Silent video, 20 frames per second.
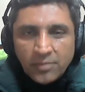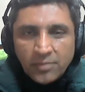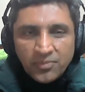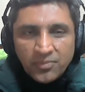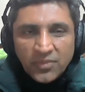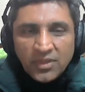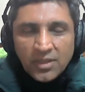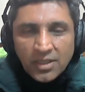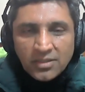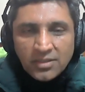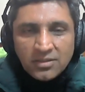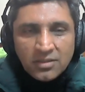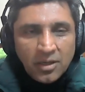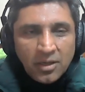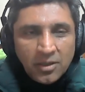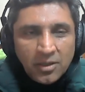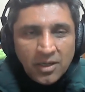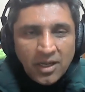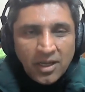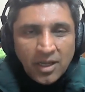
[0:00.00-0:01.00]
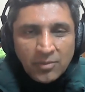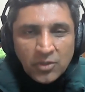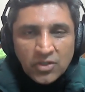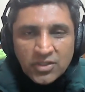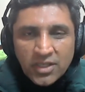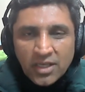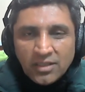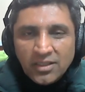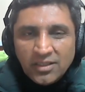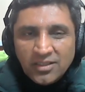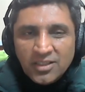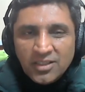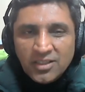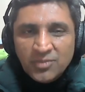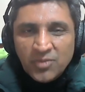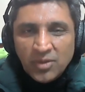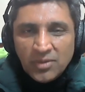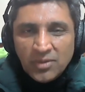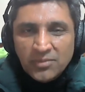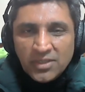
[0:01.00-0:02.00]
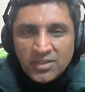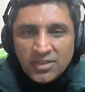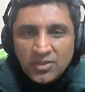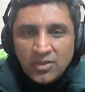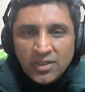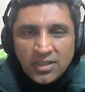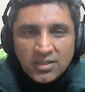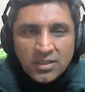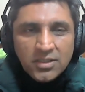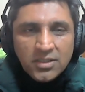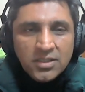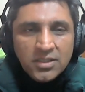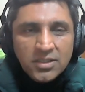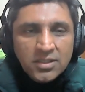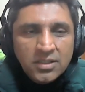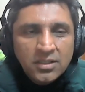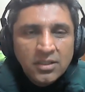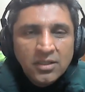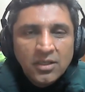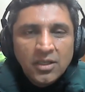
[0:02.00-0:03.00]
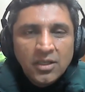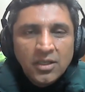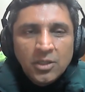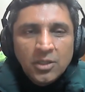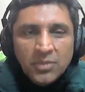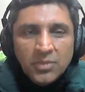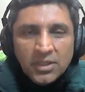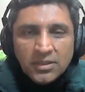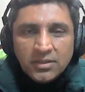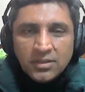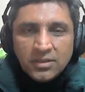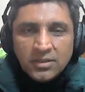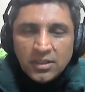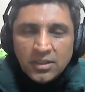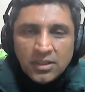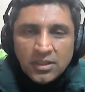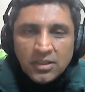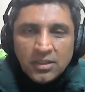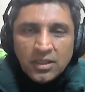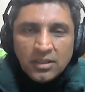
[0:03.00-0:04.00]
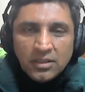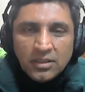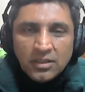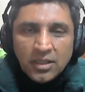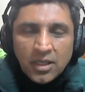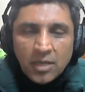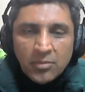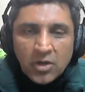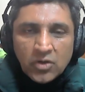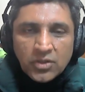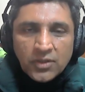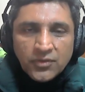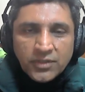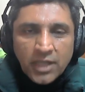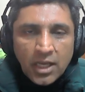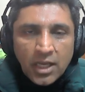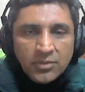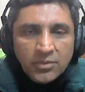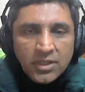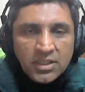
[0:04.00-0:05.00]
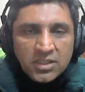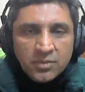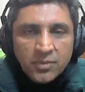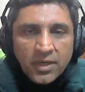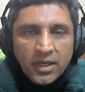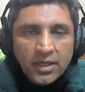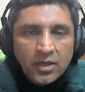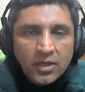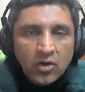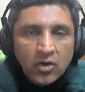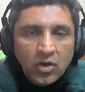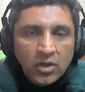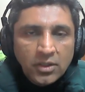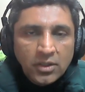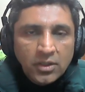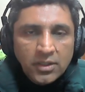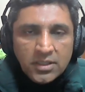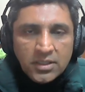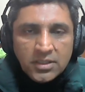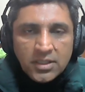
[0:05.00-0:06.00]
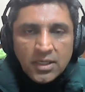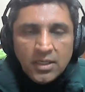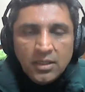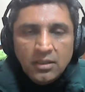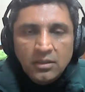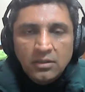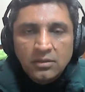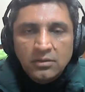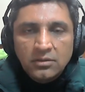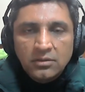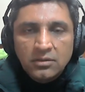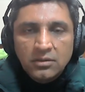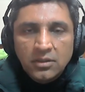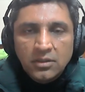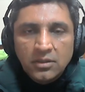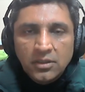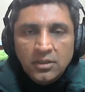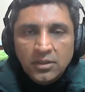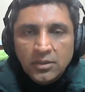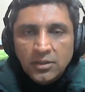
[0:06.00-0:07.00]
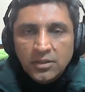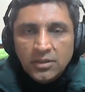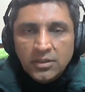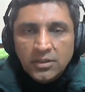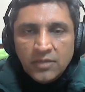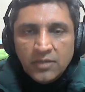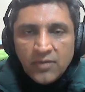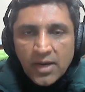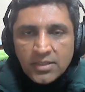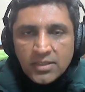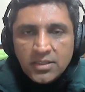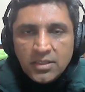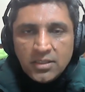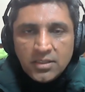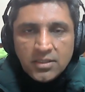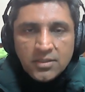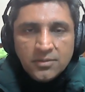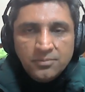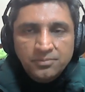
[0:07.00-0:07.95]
Yes, uh, I'm not saying that this problem does not exist, but uh, the amount of time they spend on digital uh, devices,